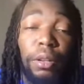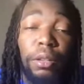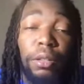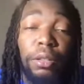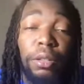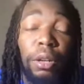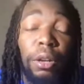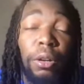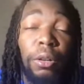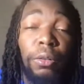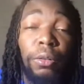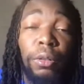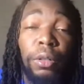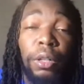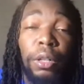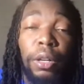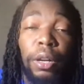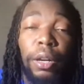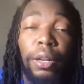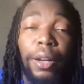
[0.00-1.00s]
So
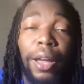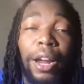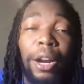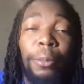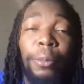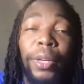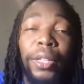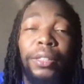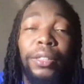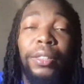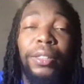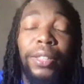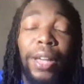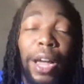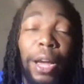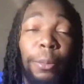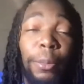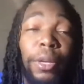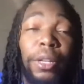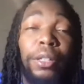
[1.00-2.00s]
a lot of missed
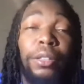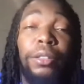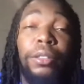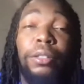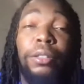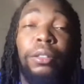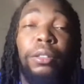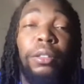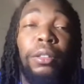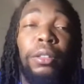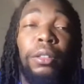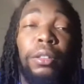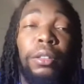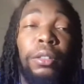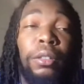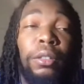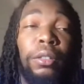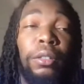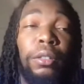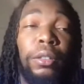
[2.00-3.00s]
assignments.
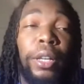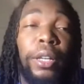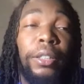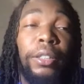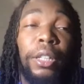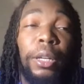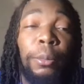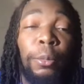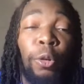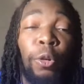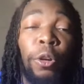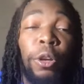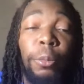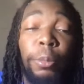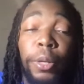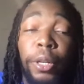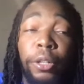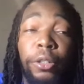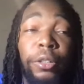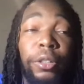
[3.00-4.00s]
That's something Lloyd
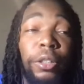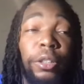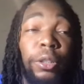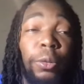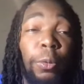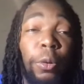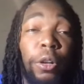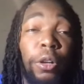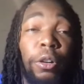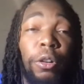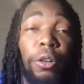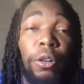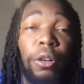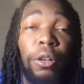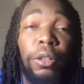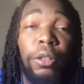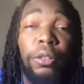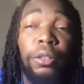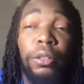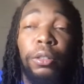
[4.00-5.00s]
Pierce needs to work
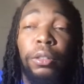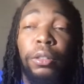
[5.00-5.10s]
on